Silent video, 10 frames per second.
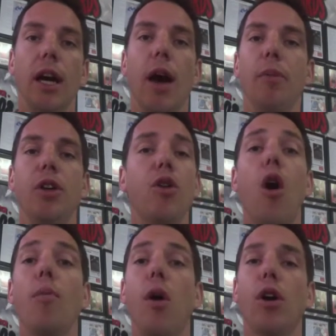You
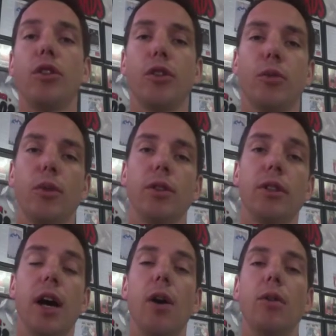can't market to the world.
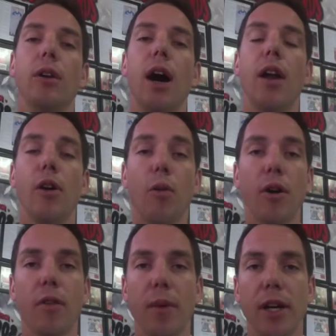Now, I know one
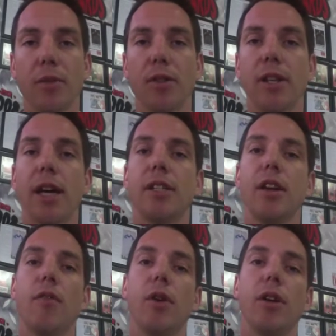of the biggest mistakes, and
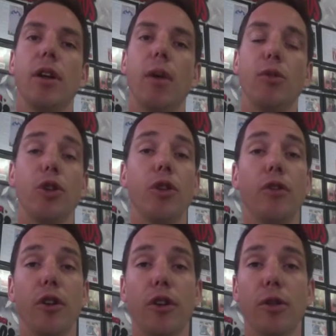everyone, I'm sure
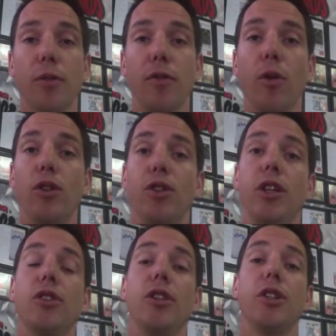you've heard this before, is you
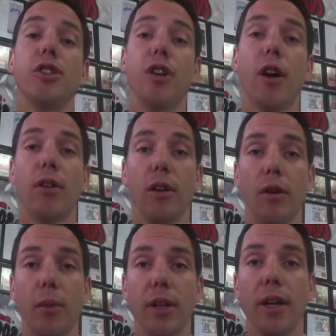need to niche down a
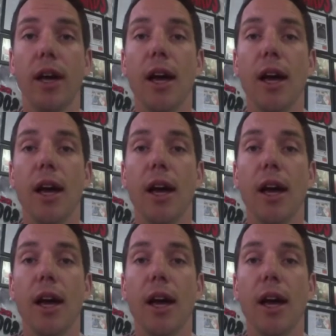little bit.